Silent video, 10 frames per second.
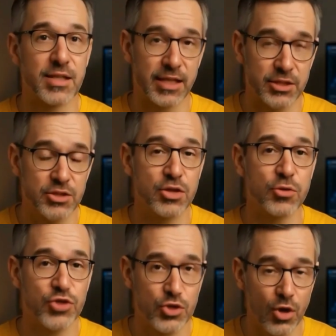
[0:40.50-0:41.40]
like
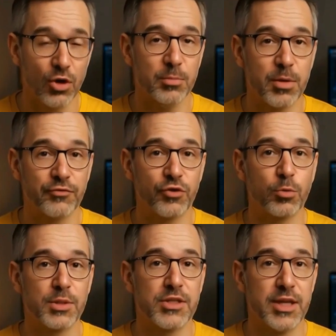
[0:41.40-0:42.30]
Notion on
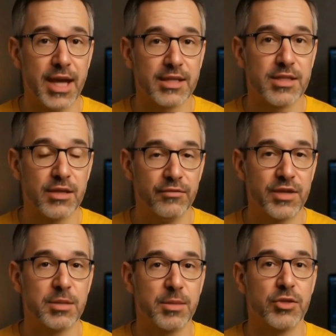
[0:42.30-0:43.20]
performance-enhancing
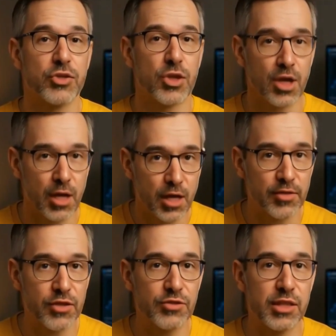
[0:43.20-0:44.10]
vitamins.
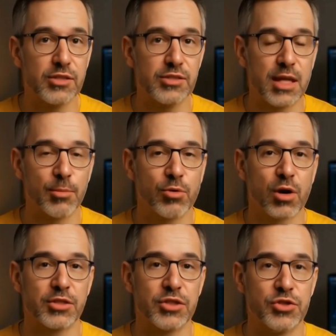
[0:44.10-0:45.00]
This thing
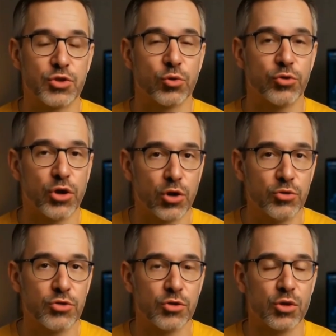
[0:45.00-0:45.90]
summarizes your
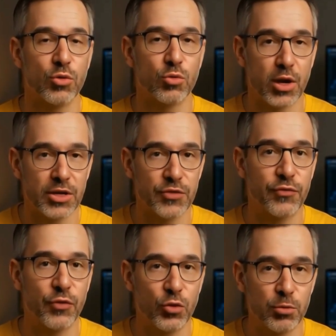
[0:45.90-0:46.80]
notes, writes
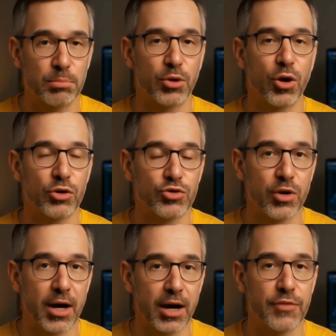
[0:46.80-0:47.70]
full blog
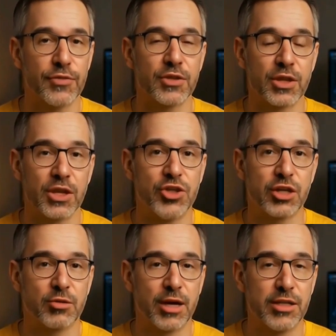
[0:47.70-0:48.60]
drafts,
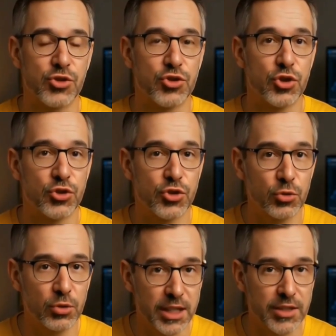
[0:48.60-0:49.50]
generates to-do
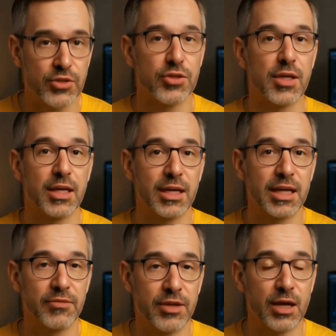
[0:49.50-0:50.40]
lists,
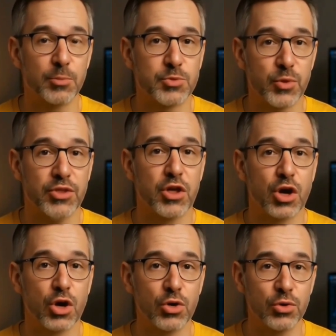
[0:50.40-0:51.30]
even helps with
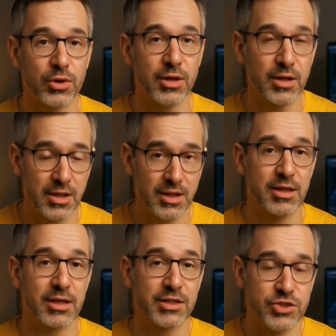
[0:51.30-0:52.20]
code.
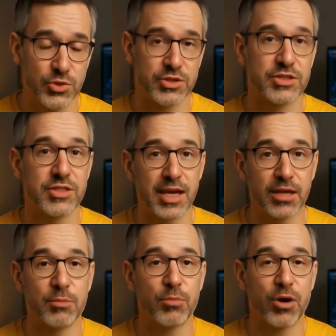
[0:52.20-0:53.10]
It's your
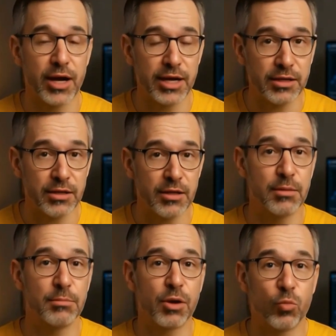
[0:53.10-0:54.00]
second brain,
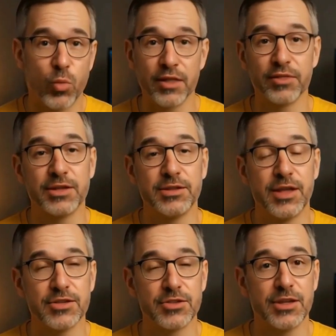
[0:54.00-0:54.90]
but one that
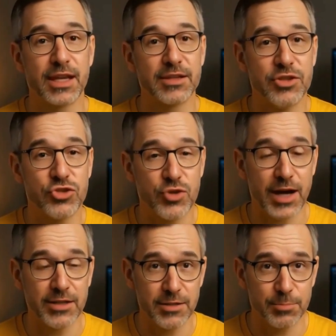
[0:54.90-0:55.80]
doesn't get
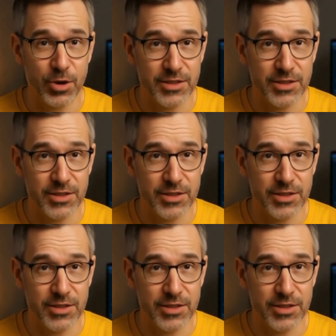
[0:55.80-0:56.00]
distracted by